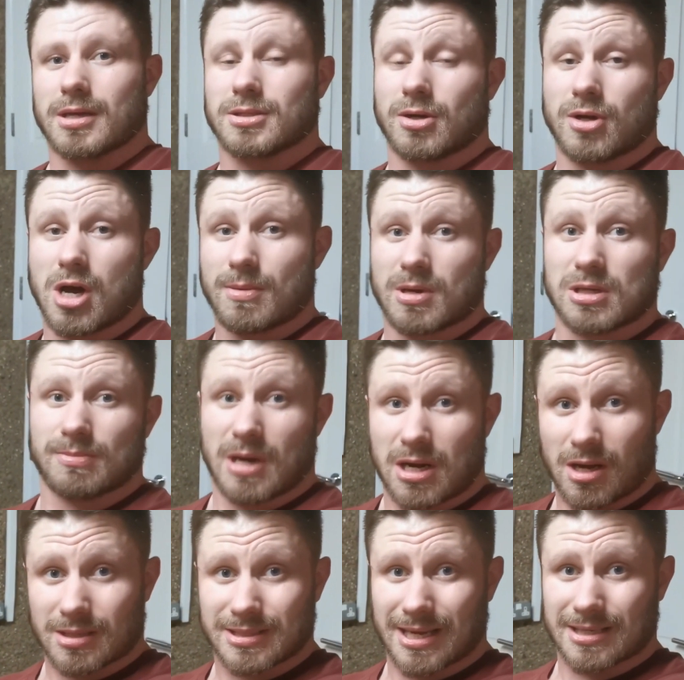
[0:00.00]
so now I'm going to do my
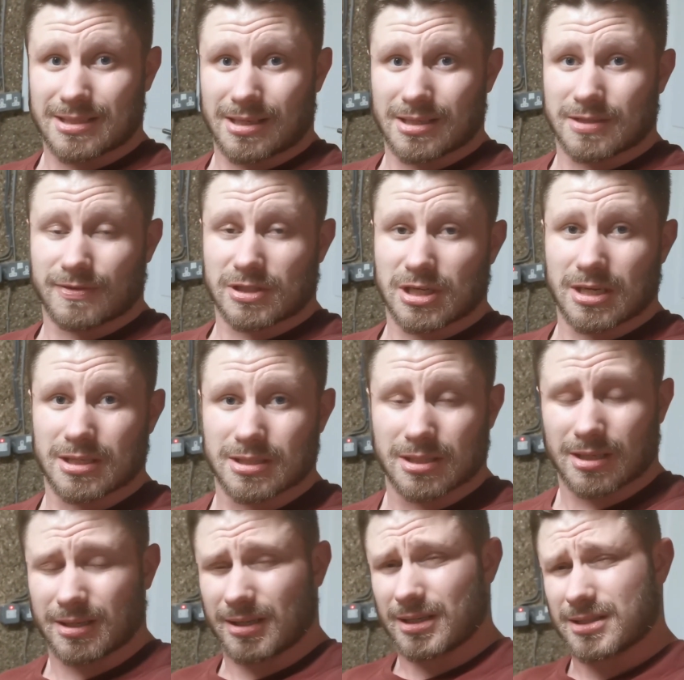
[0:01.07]
last exercise for chest,
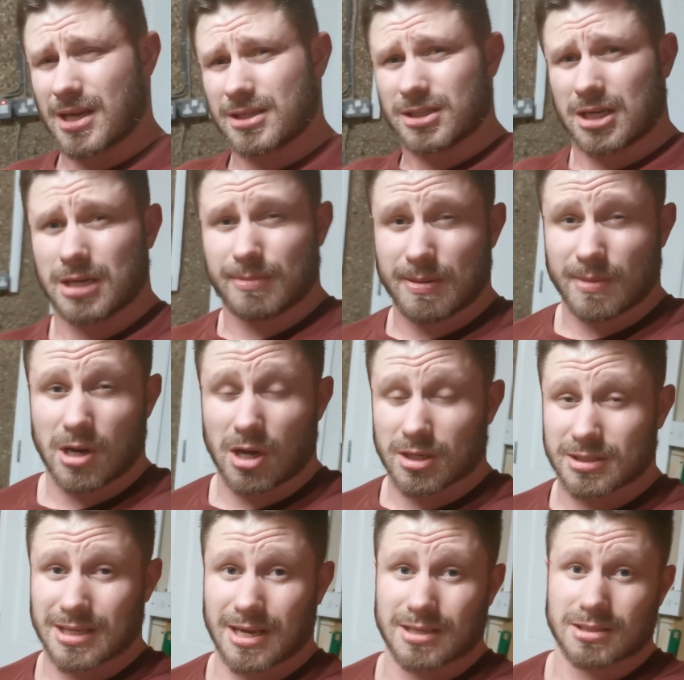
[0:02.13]
and that's actually going to be the
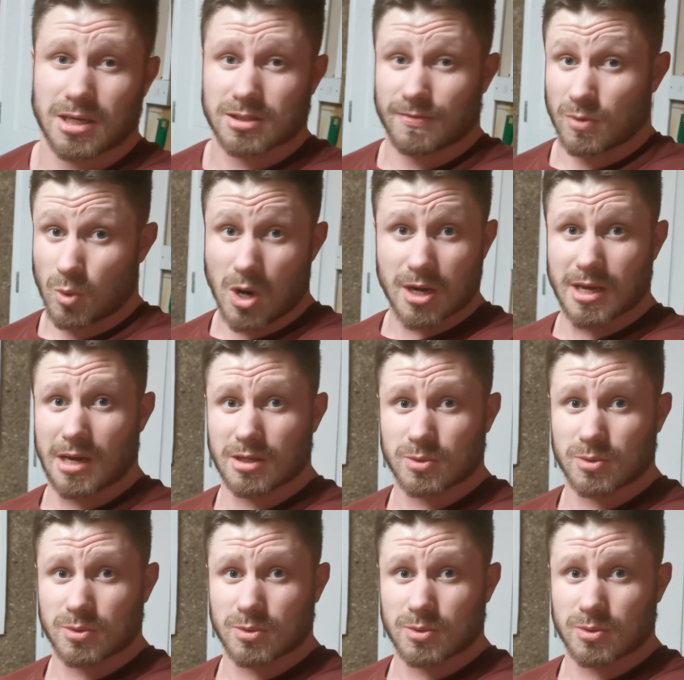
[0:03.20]
last exercise of the workout